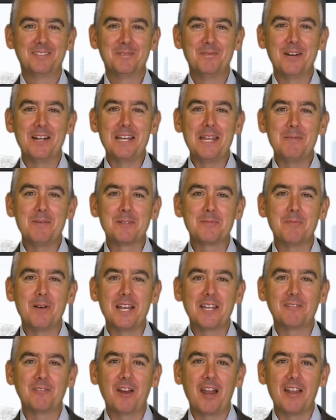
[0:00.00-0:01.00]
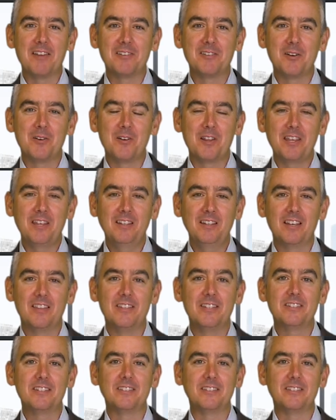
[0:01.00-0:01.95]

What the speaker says: my name is Mike Fratantoni, and this